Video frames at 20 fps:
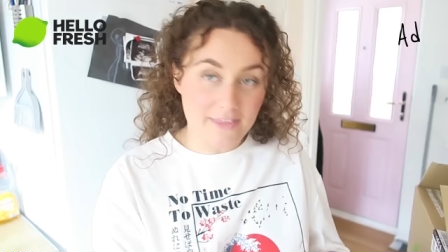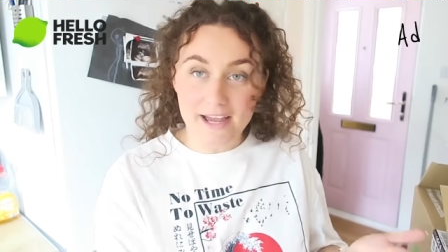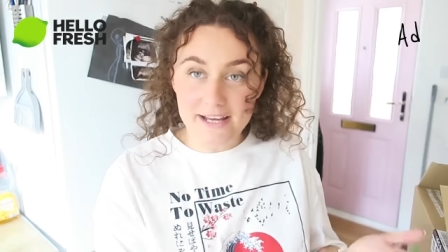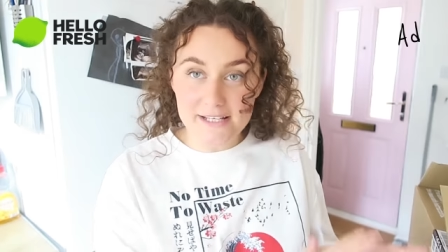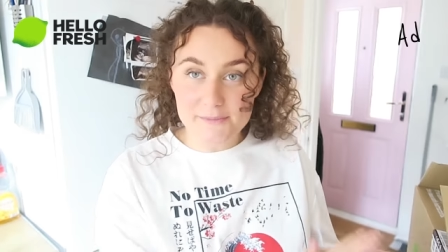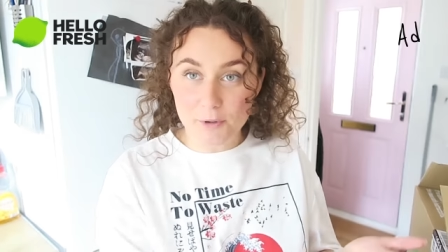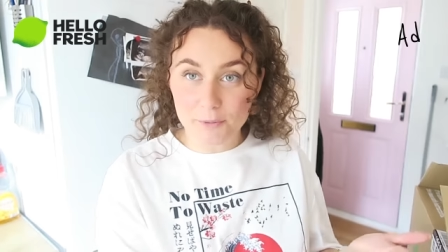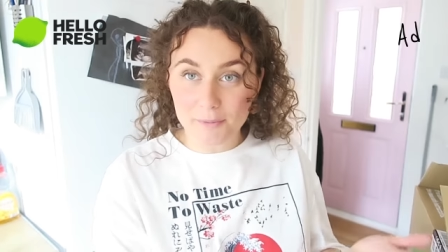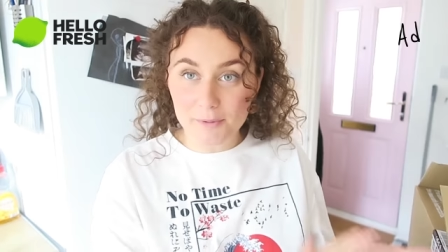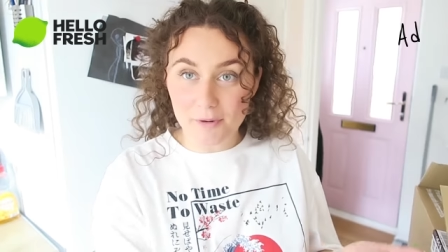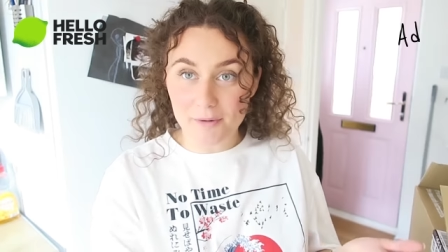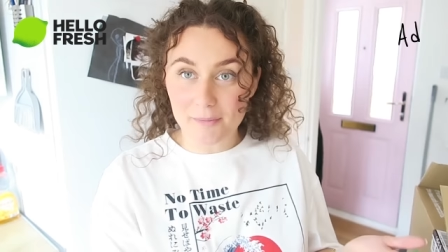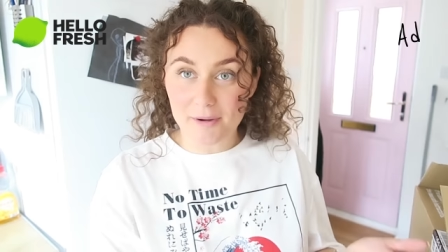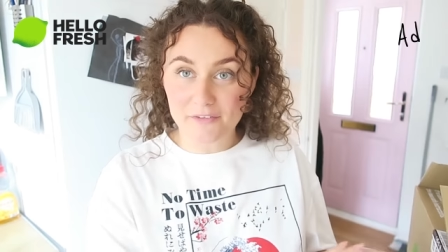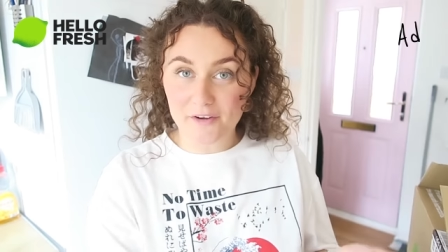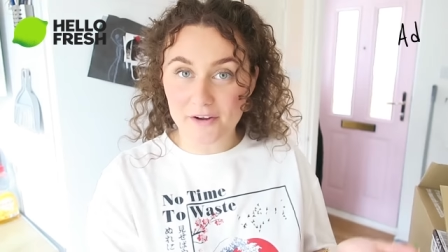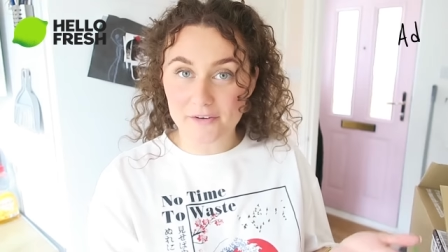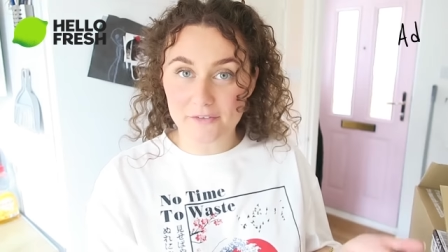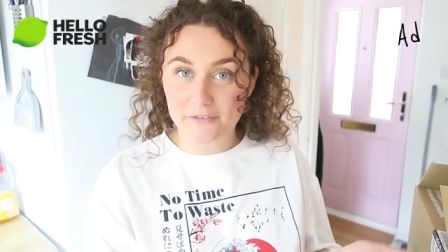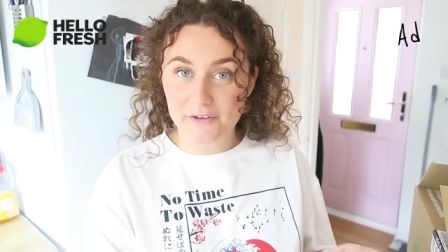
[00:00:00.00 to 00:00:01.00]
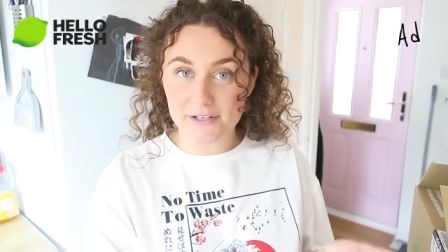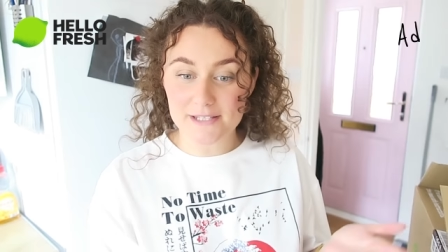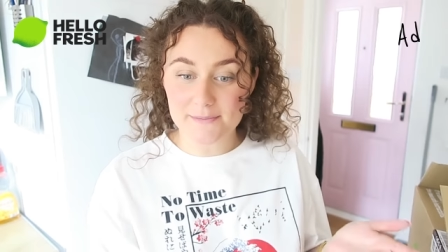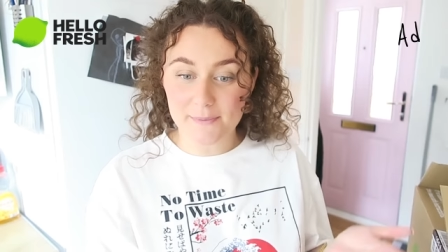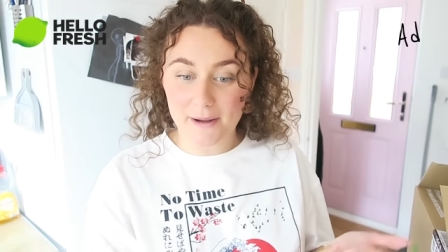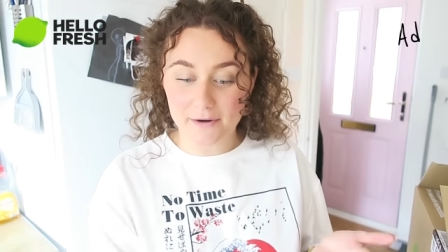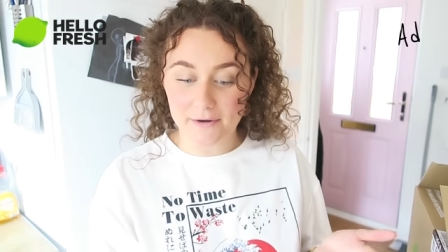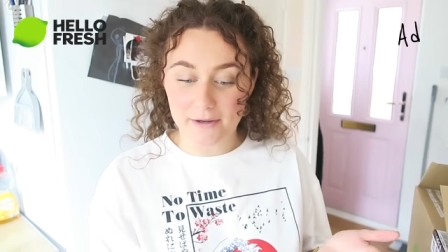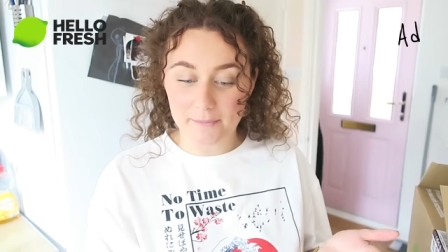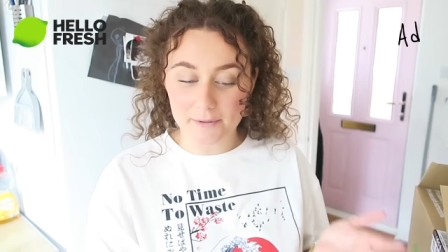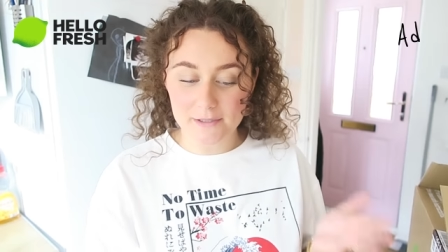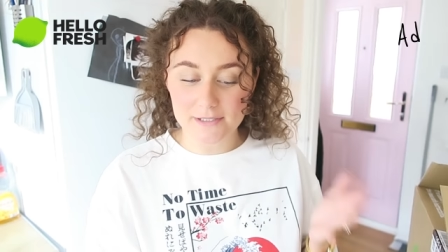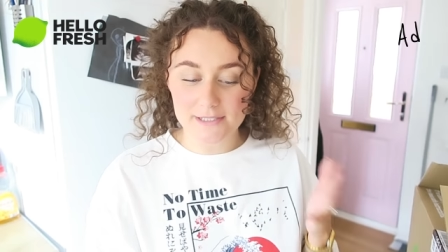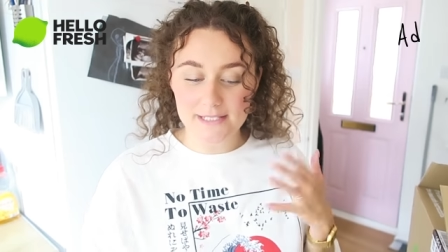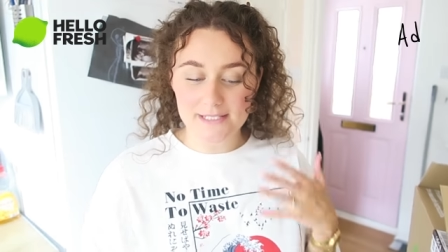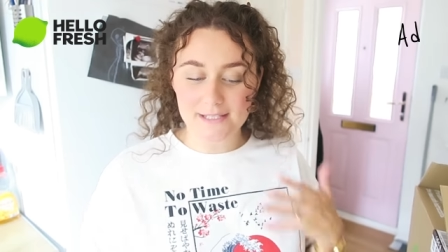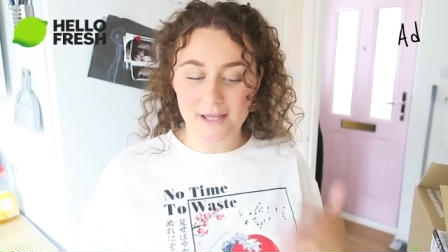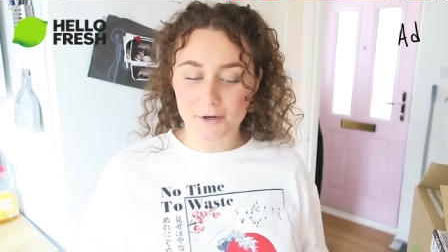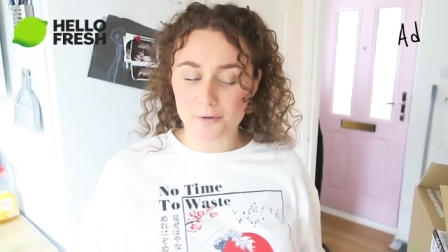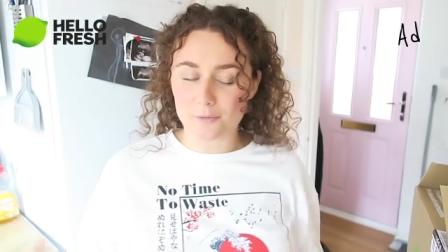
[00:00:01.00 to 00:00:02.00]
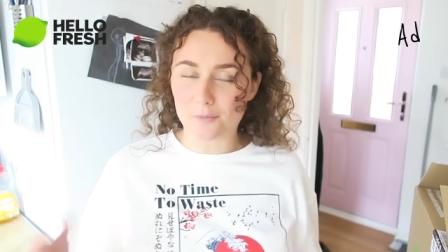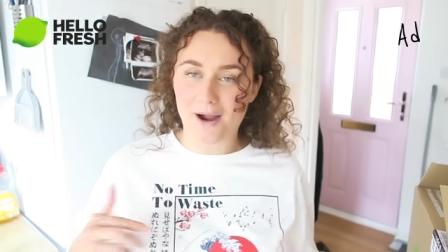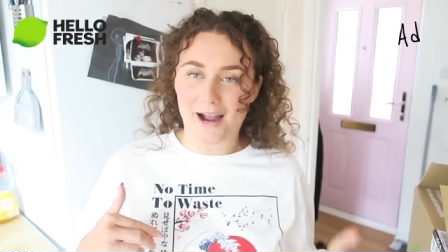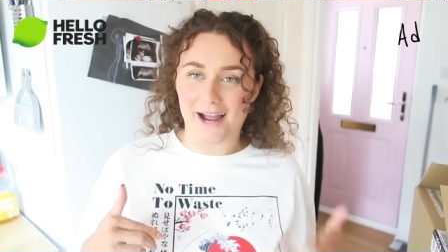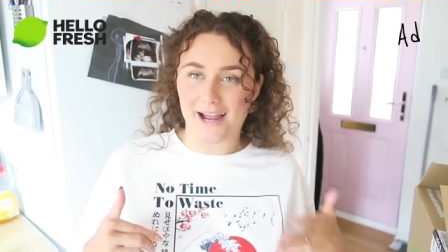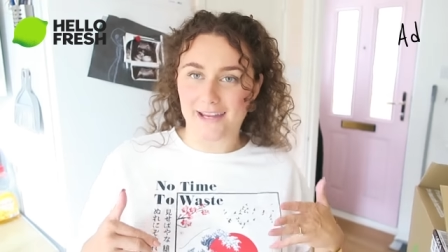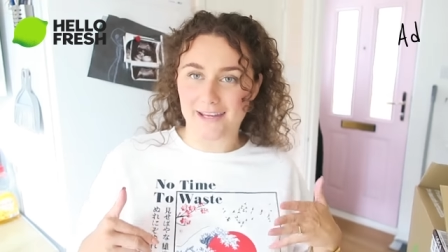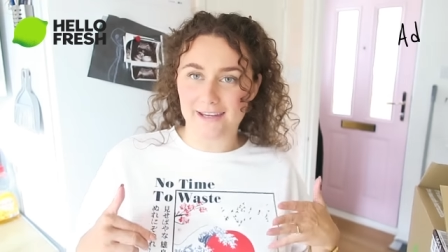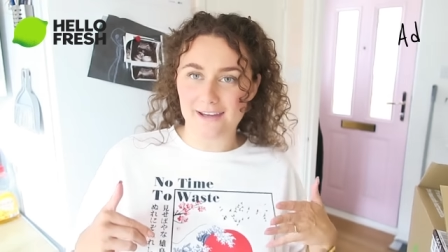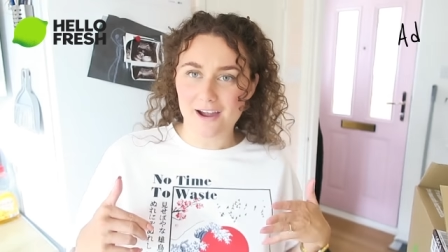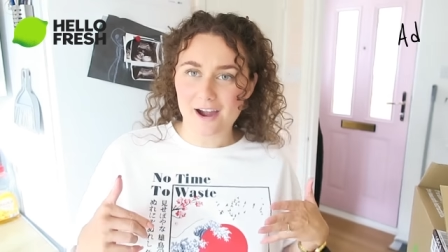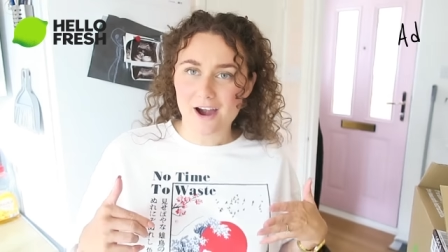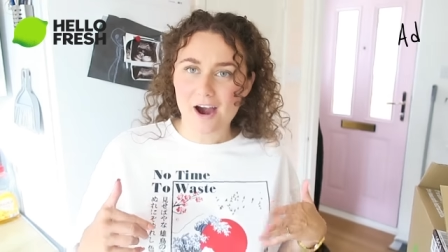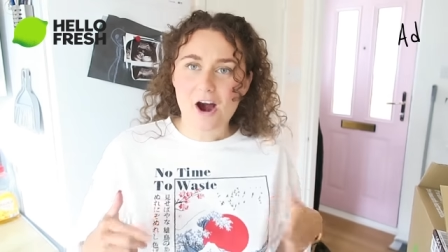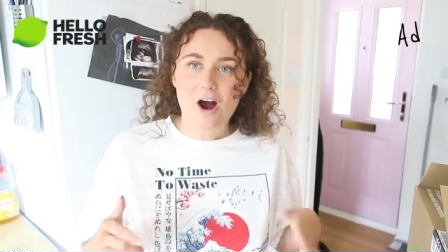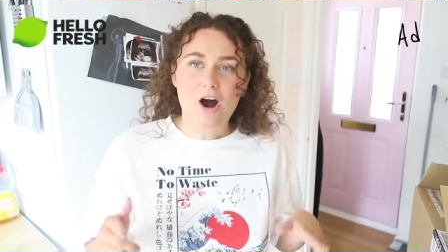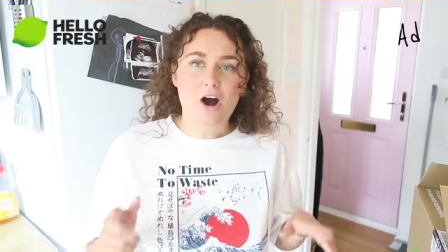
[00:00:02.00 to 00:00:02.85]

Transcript: And that is probably one of my favourite things about it, because there's no way